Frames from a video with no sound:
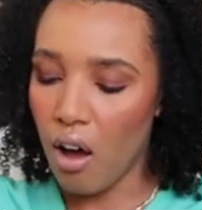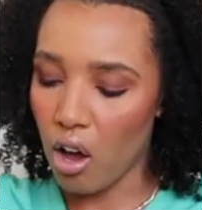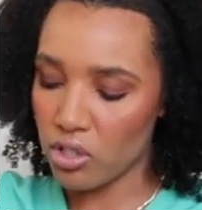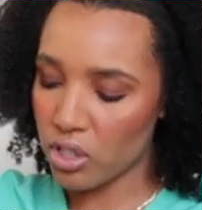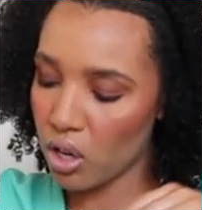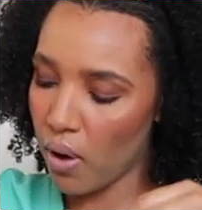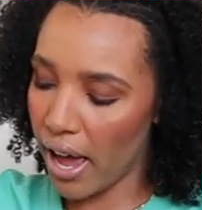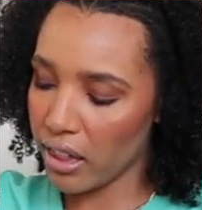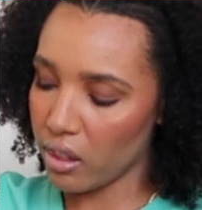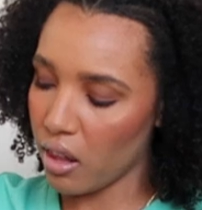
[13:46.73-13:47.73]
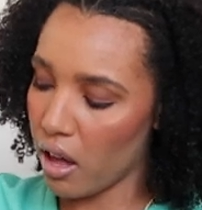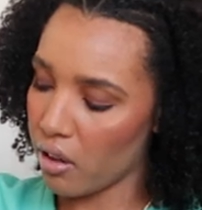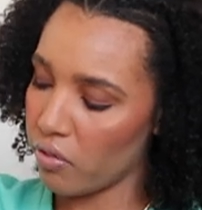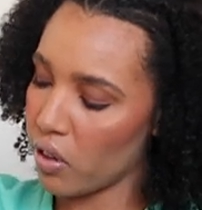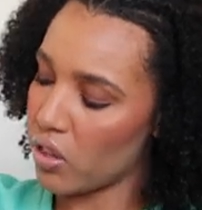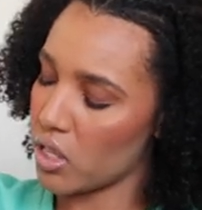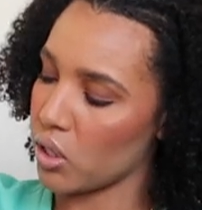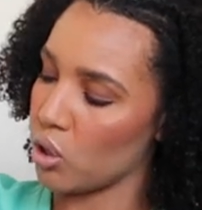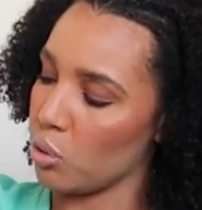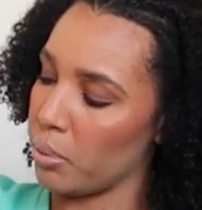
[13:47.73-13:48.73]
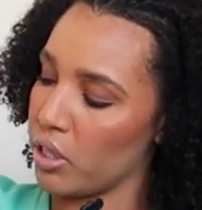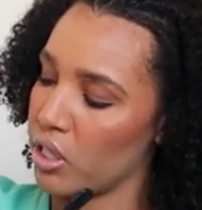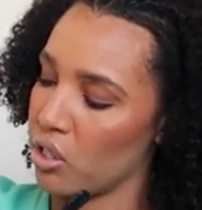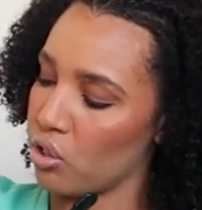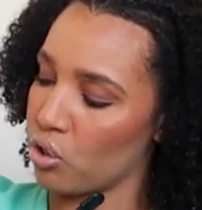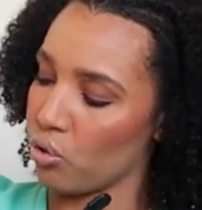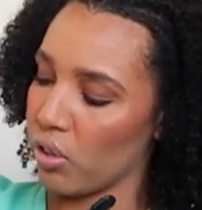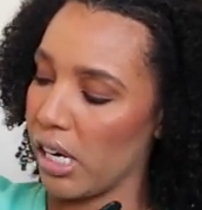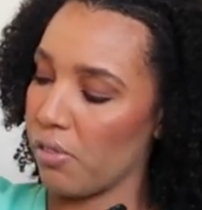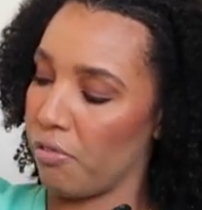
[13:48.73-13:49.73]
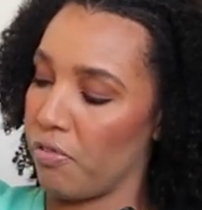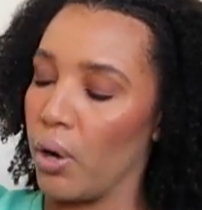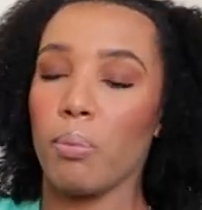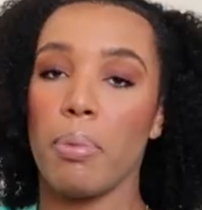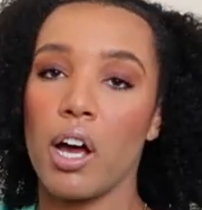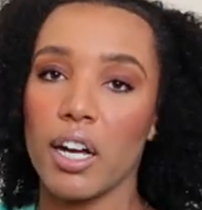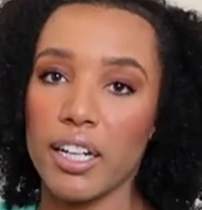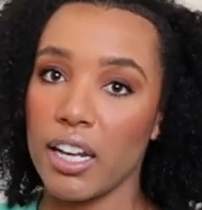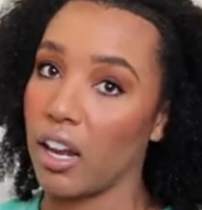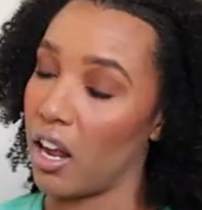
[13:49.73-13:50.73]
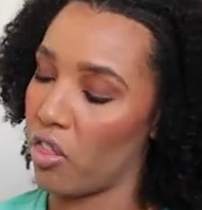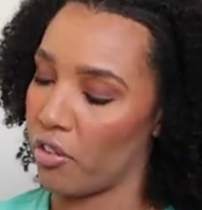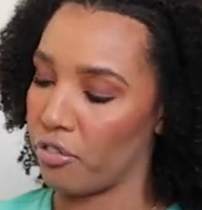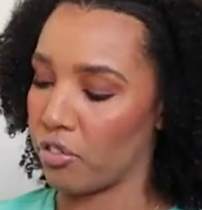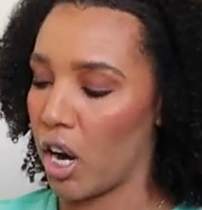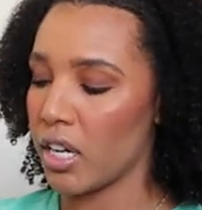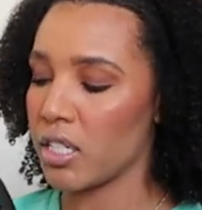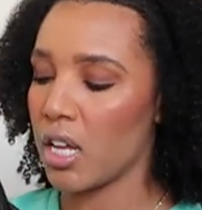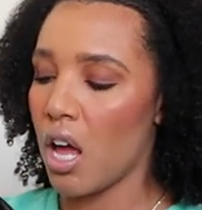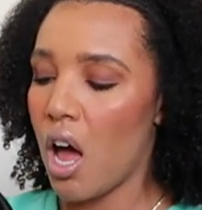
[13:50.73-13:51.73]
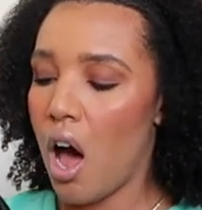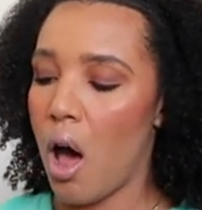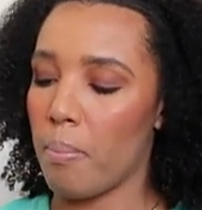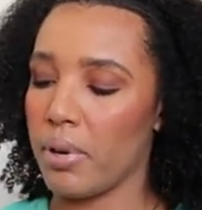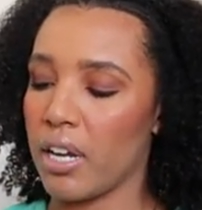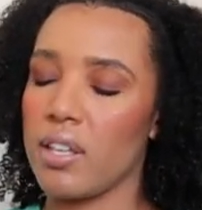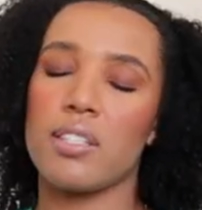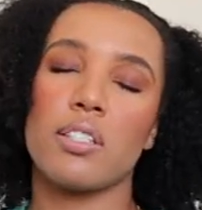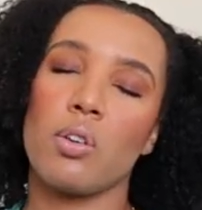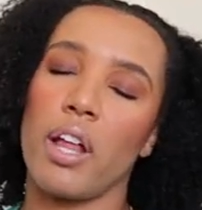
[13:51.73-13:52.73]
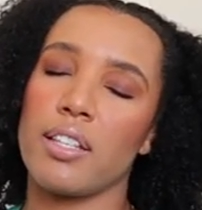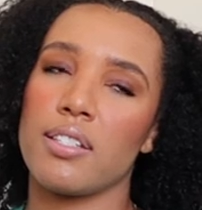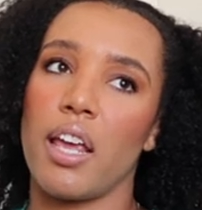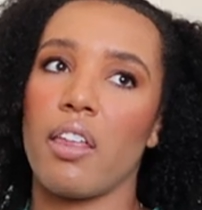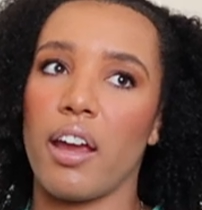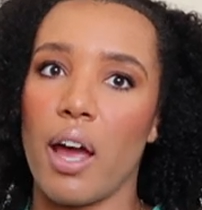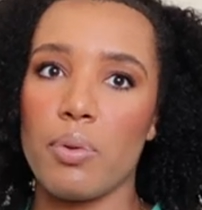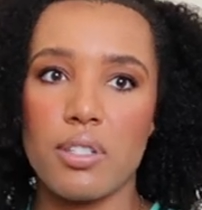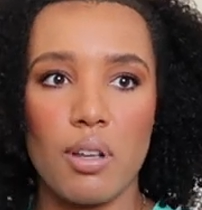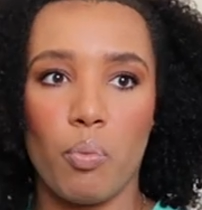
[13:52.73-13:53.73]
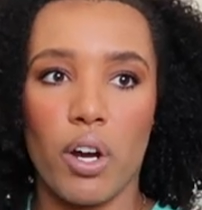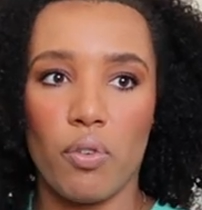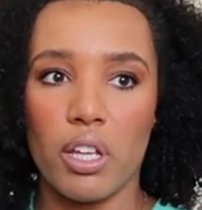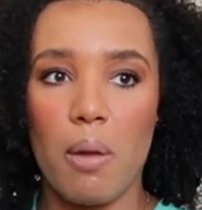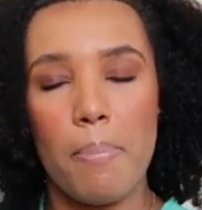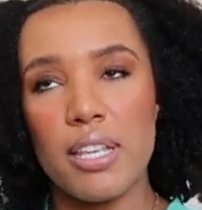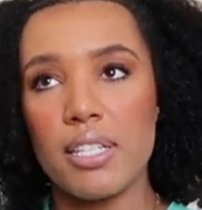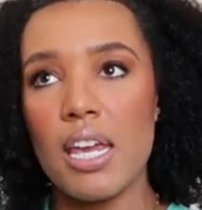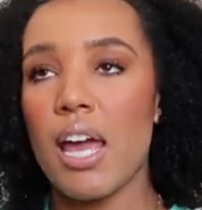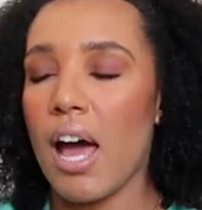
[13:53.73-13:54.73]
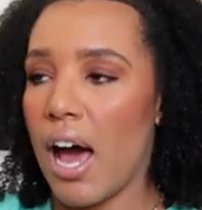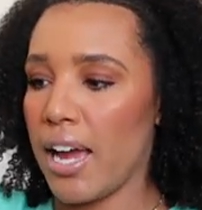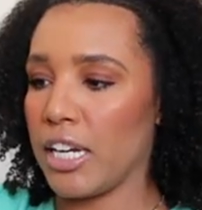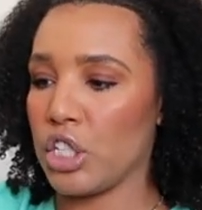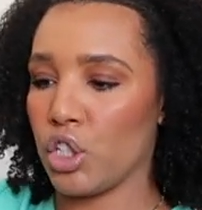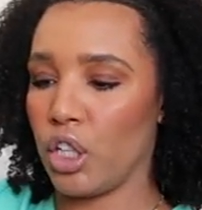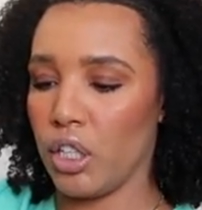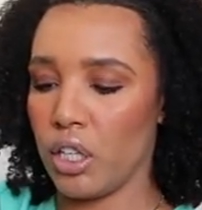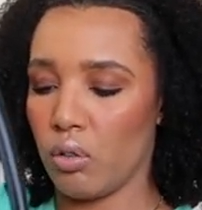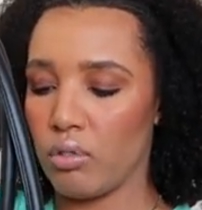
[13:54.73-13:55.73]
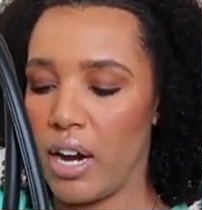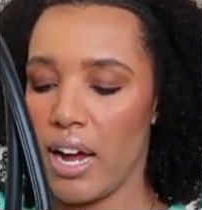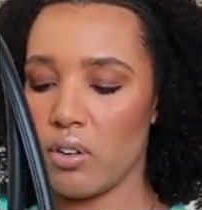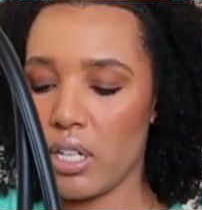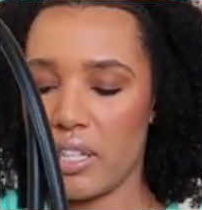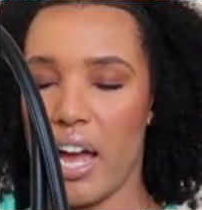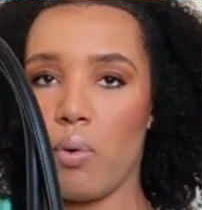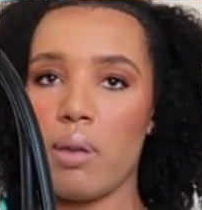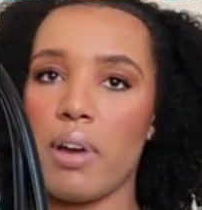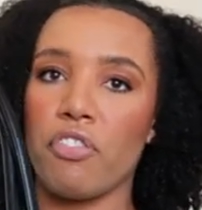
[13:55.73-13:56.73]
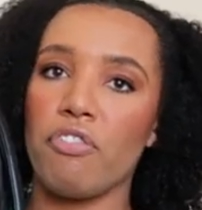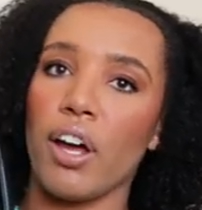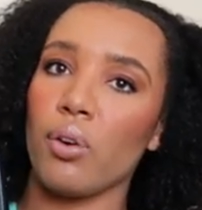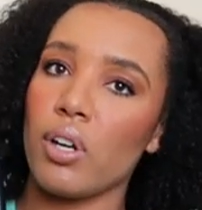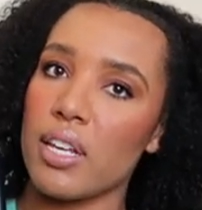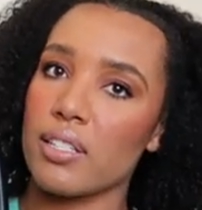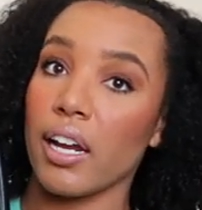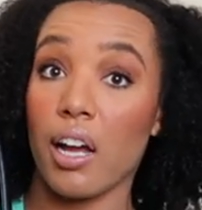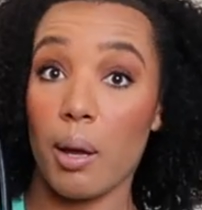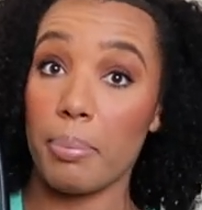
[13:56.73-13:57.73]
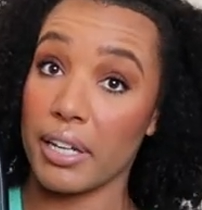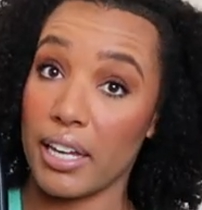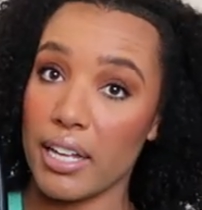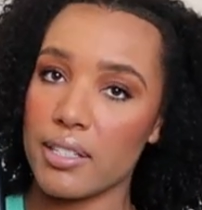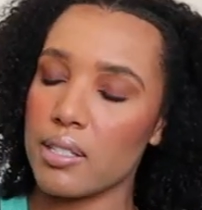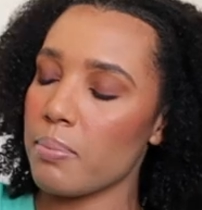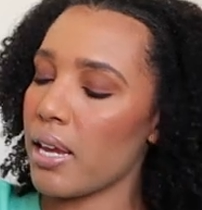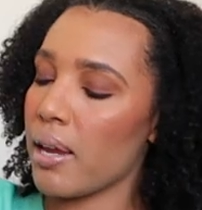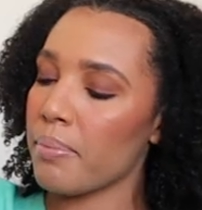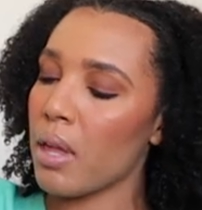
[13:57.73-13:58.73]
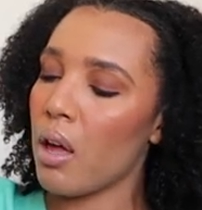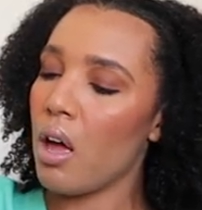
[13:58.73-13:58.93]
Also, I love the super discreet phone pocket in the front, um, because so let's say like I was somewhere really busy, I can turn it around and that way my phone is like up against me.